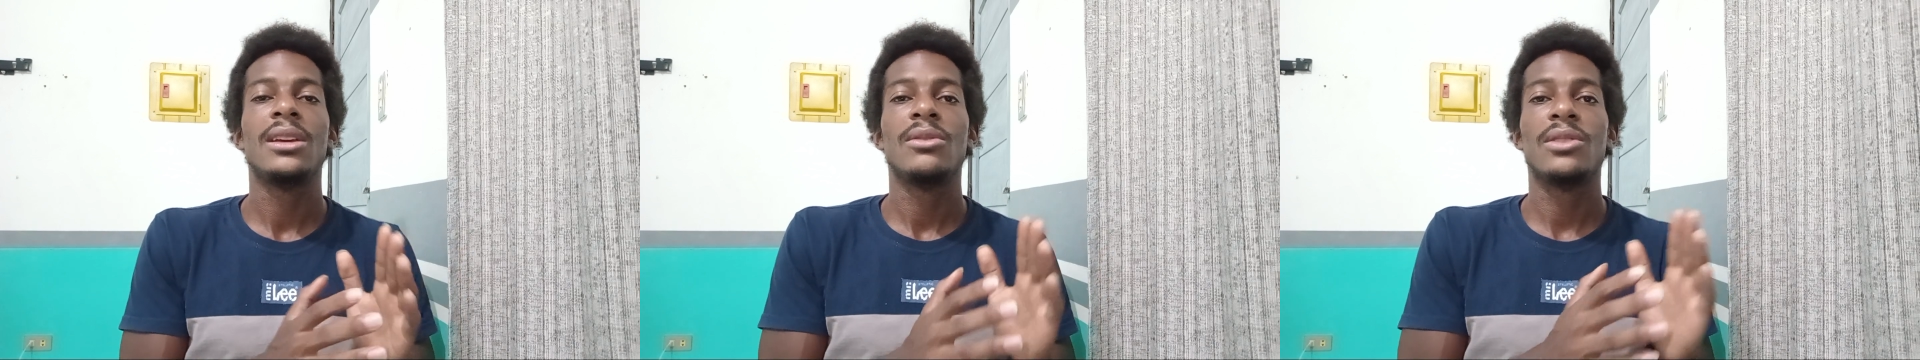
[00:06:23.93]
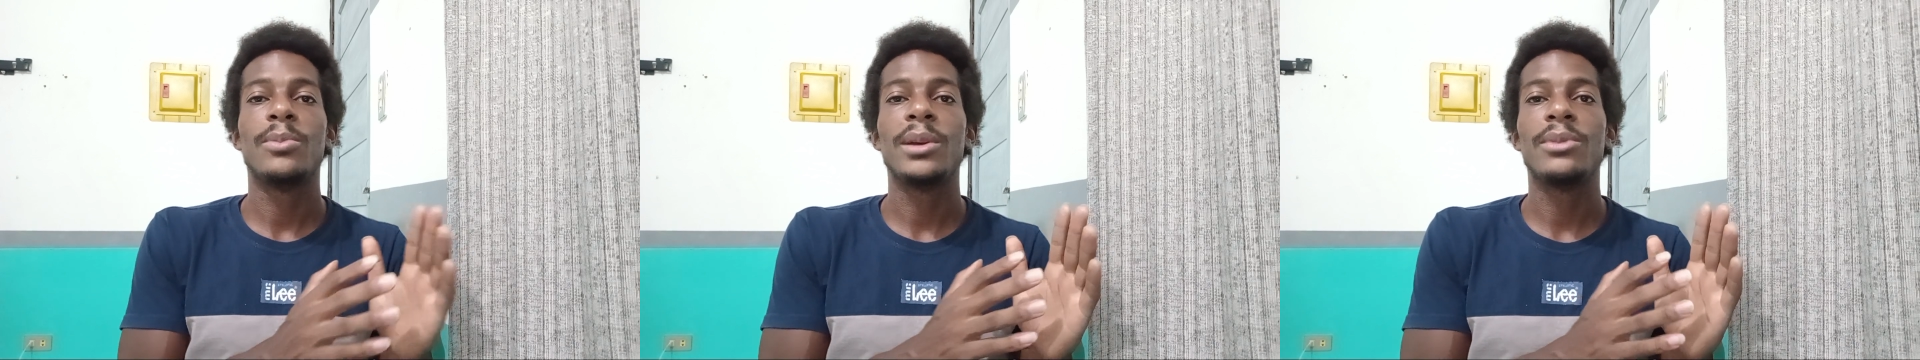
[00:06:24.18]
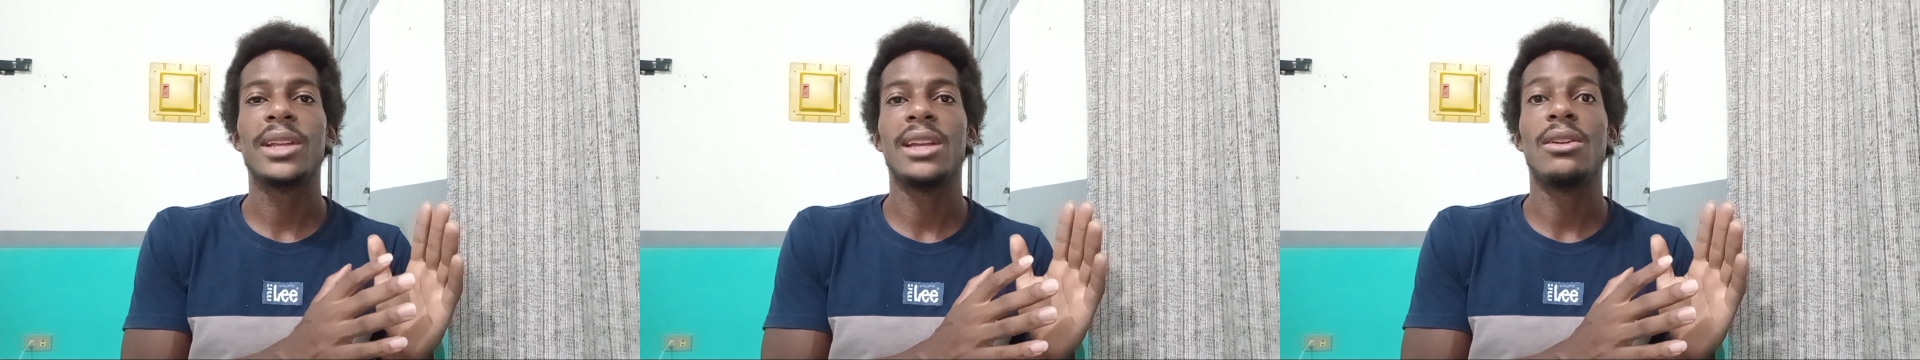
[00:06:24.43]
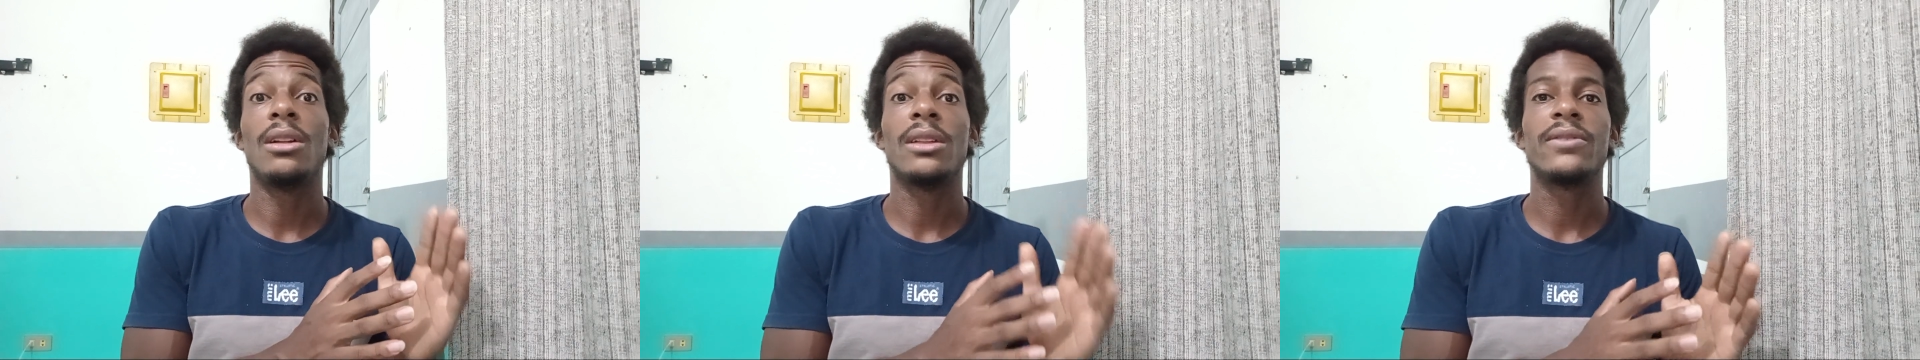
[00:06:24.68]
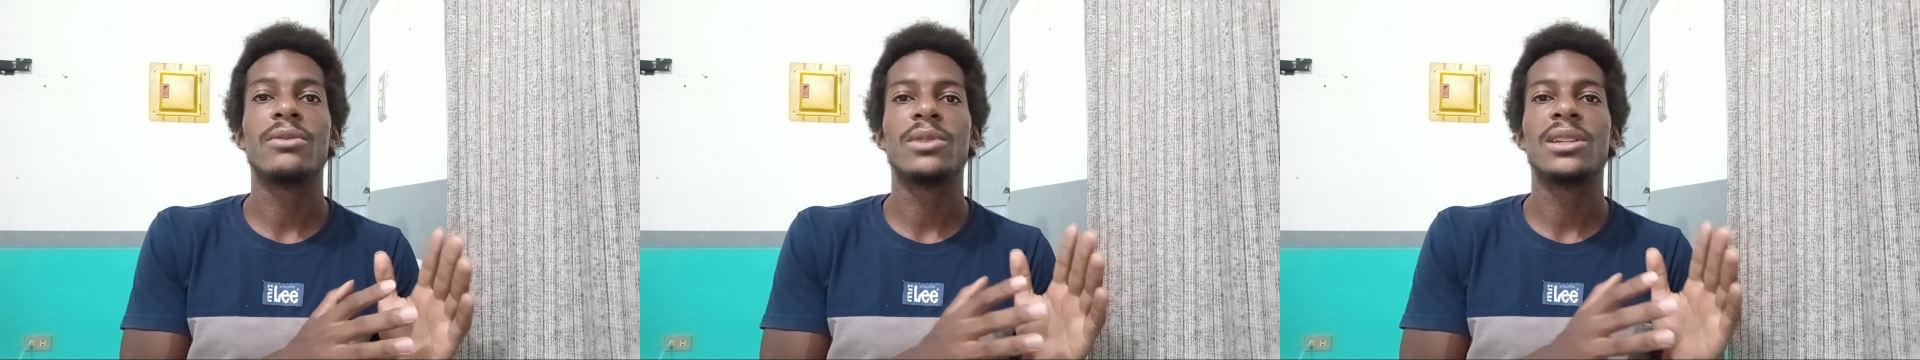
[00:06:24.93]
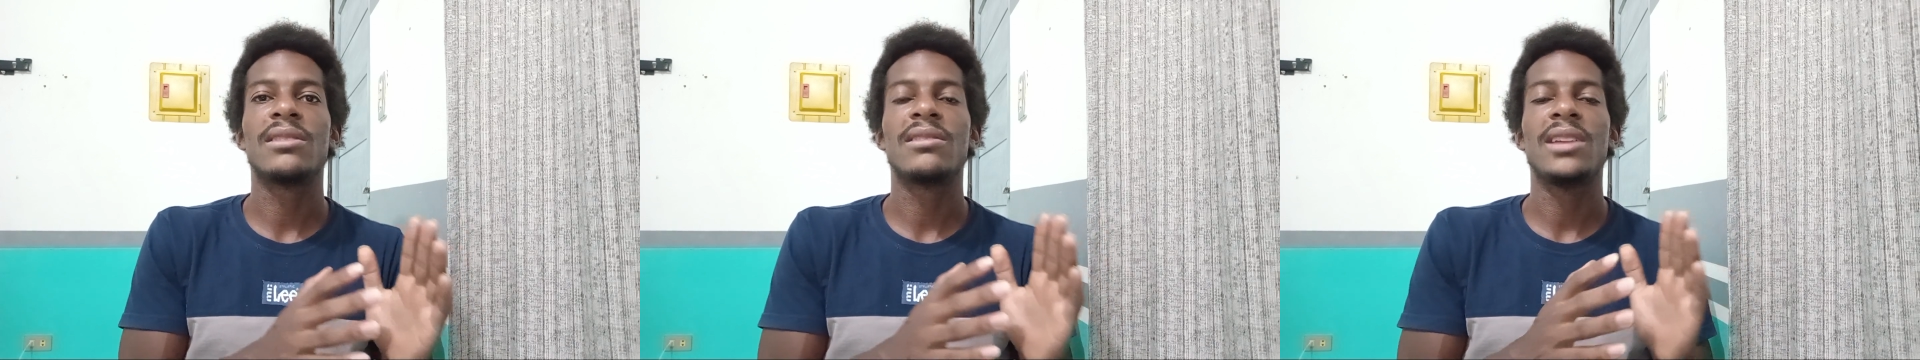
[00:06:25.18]
the people that had all of the
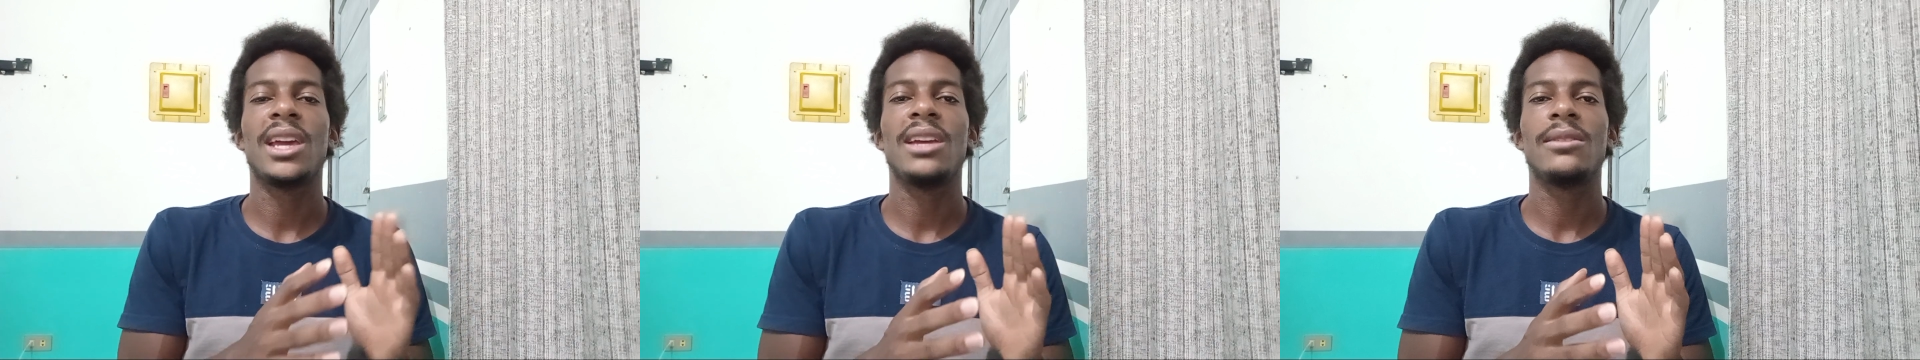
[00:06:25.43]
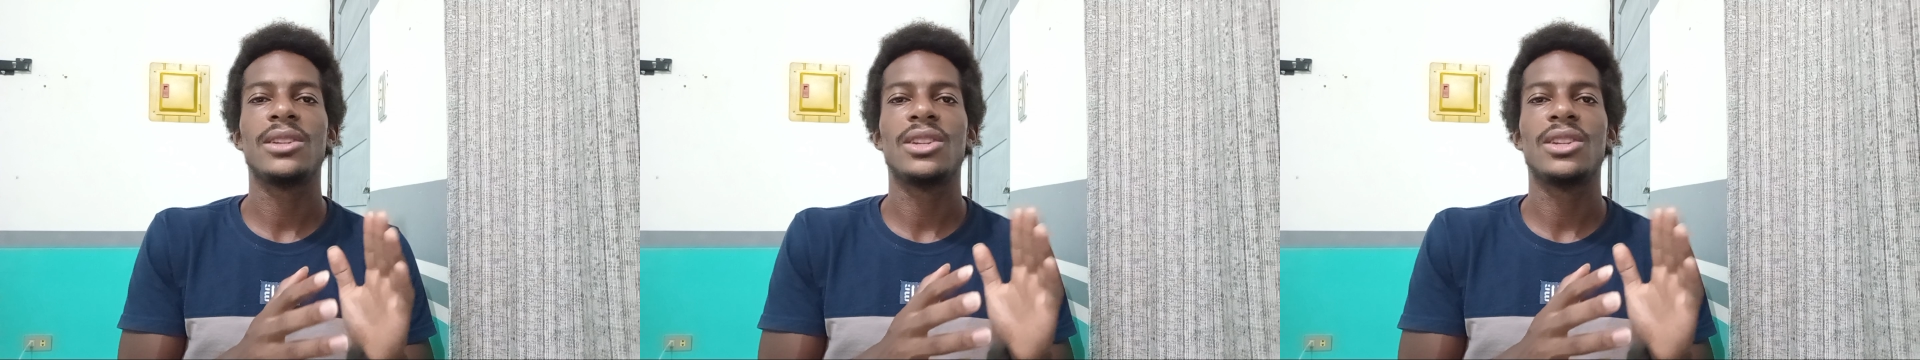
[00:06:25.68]
real estate,